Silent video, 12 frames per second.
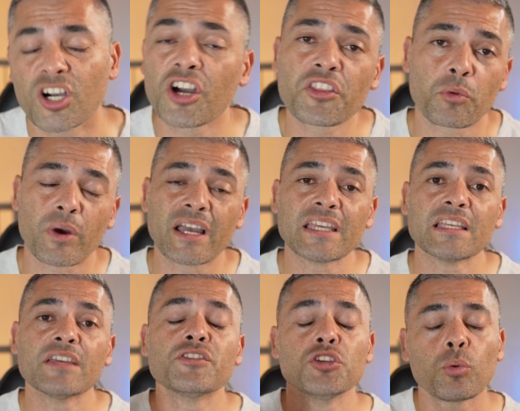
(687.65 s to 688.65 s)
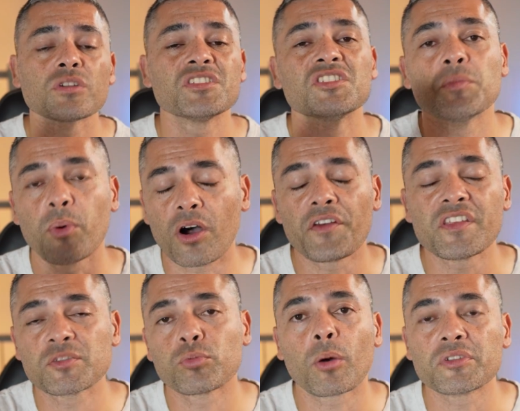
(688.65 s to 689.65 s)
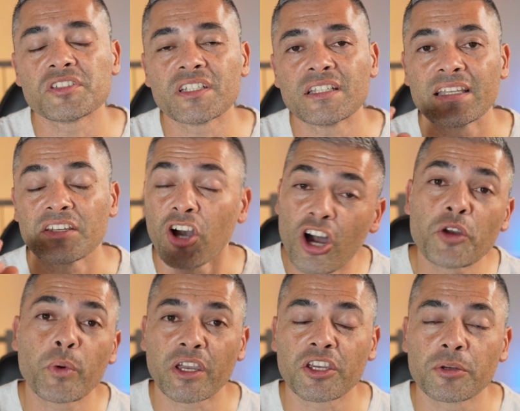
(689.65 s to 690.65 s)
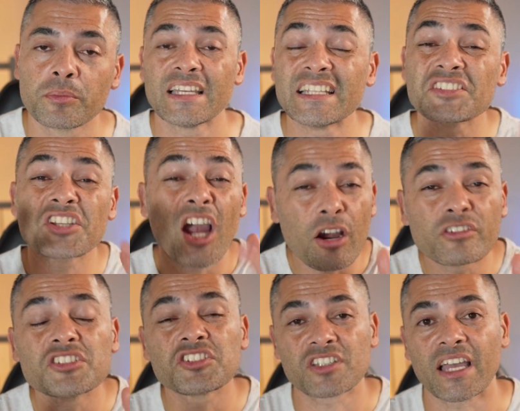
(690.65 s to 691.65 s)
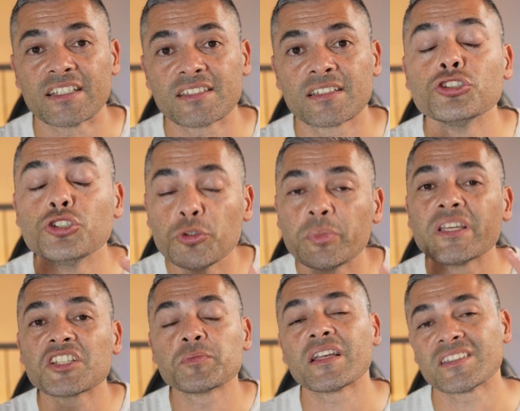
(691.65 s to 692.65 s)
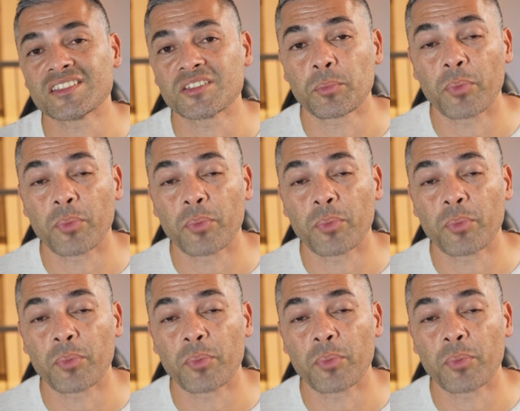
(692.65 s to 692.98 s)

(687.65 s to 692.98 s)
Either way, if you wanted to buy this property in High Wycombe in its current state, you'd be expecting to